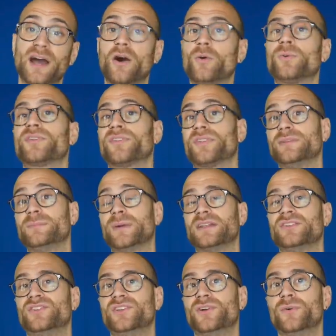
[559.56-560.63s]
older than
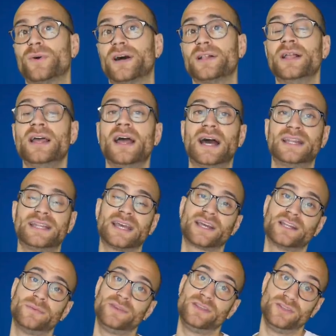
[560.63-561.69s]
Ben Chilwell, and they're going
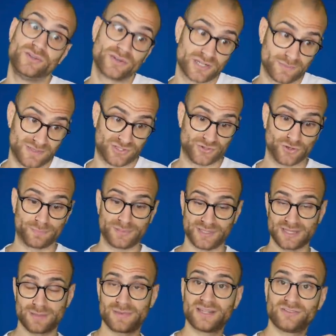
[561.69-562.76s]
to be you're going to be dropping
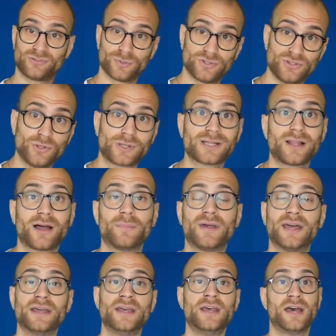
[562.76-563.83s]
them into a new
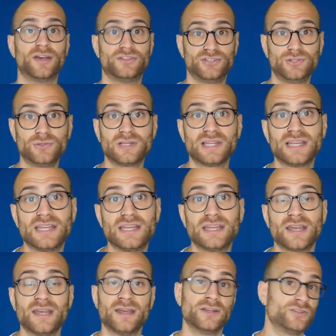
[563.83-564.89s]
climate, a new league,